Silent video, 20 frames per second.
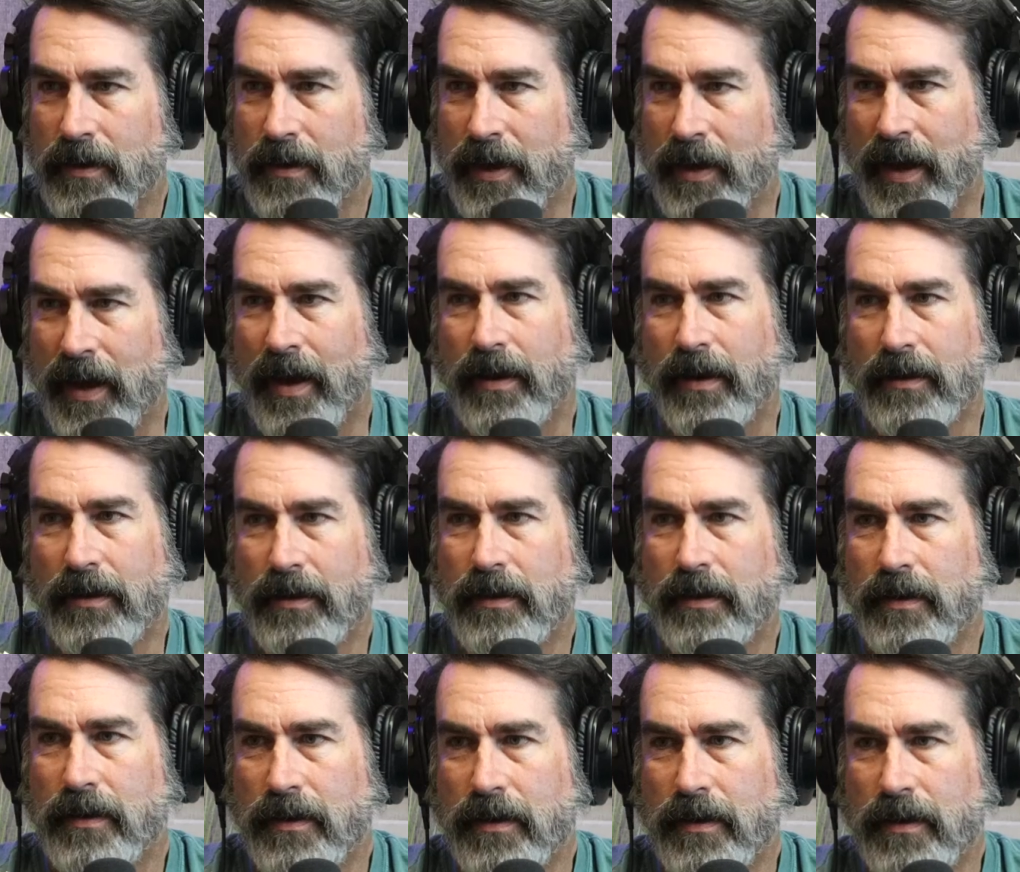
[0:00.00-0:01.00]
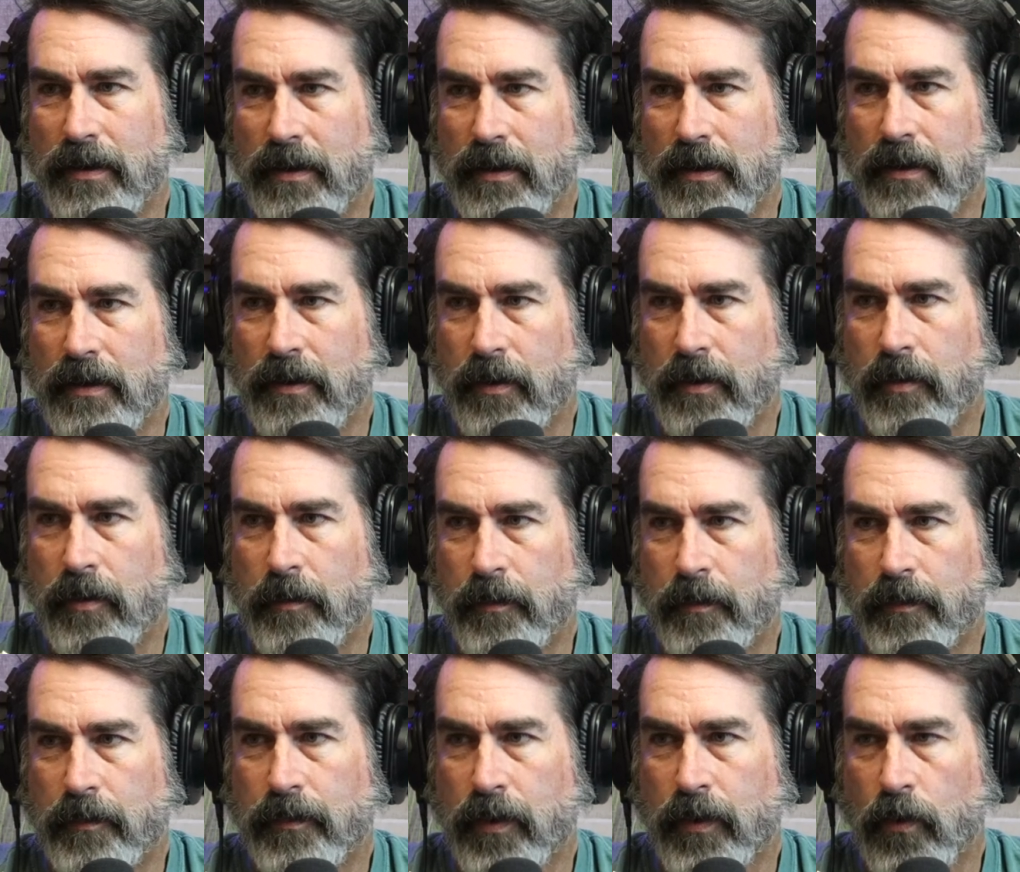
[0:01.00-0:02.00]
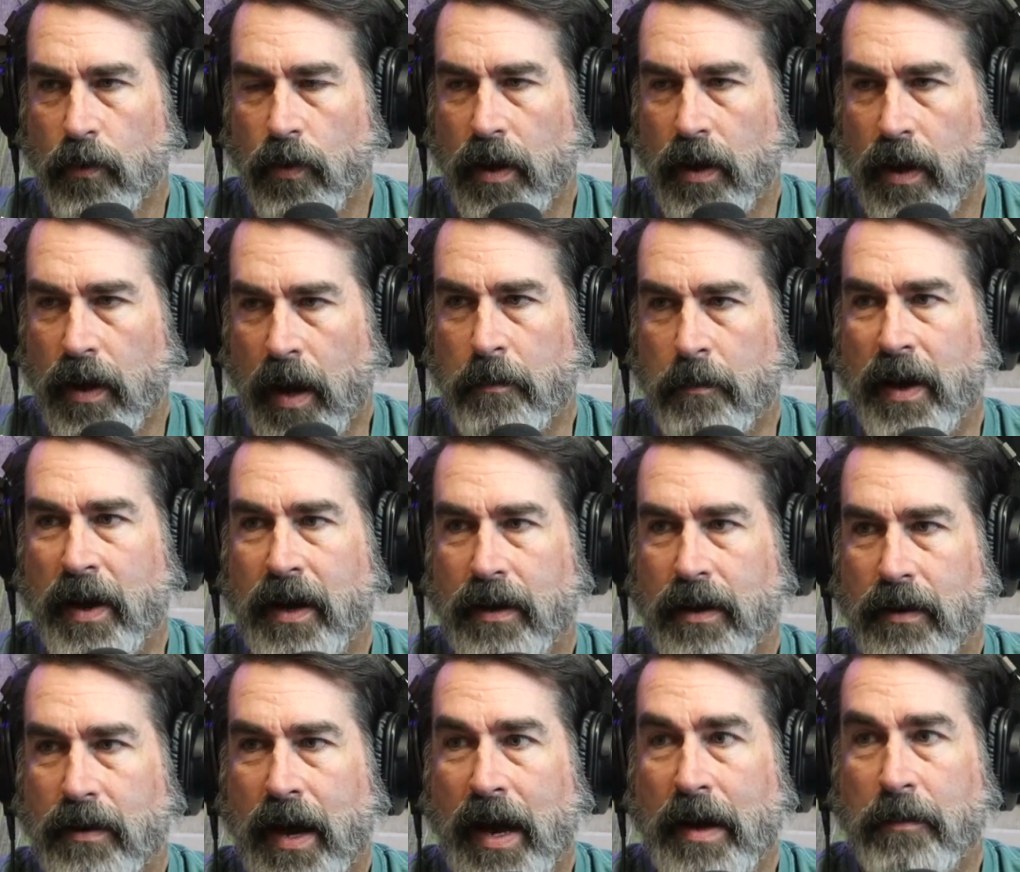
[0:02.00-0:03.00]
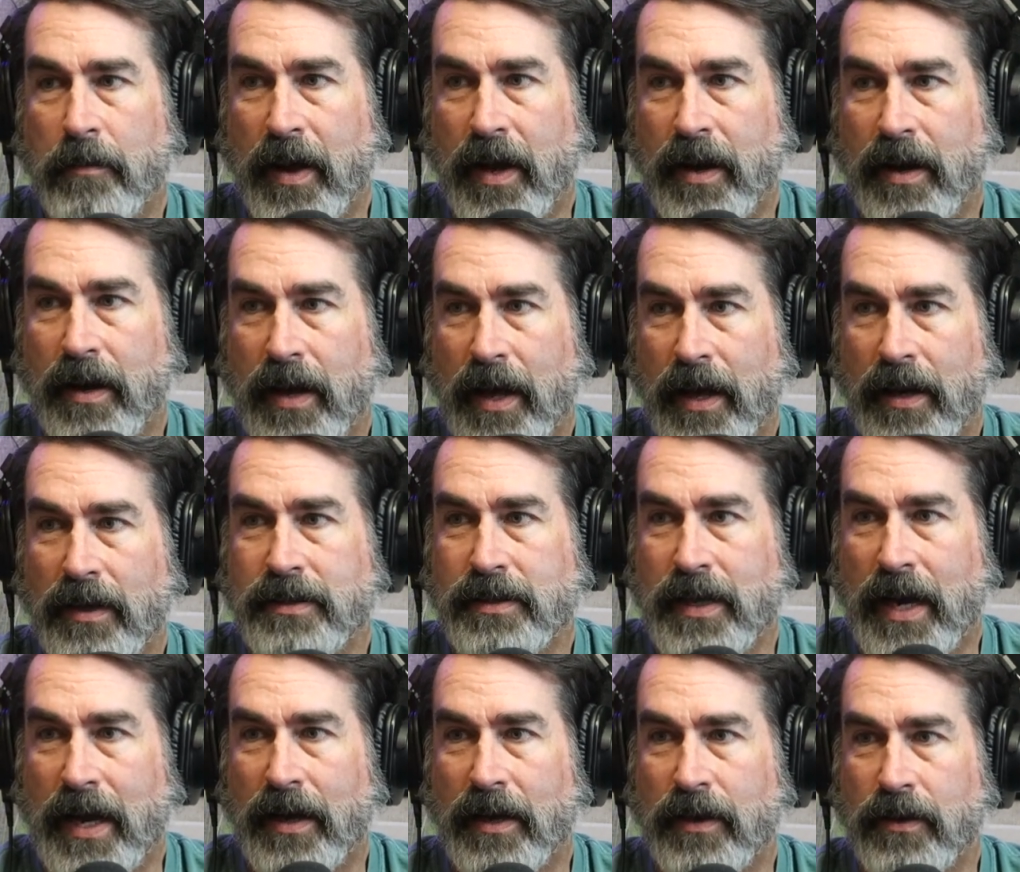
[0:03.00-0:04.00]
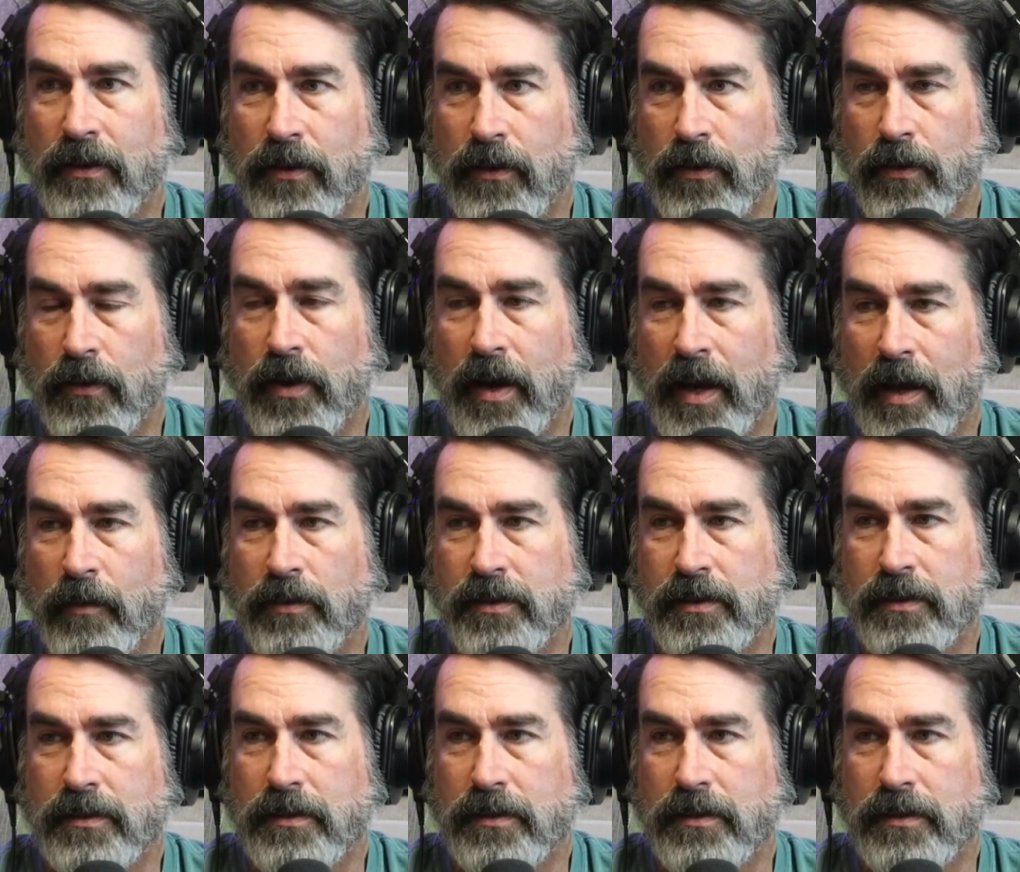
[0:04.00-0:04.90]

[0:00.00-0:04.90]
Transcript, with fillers: Yeah. If I don't, I'm blowing it. I bet at Ellis Island, your name was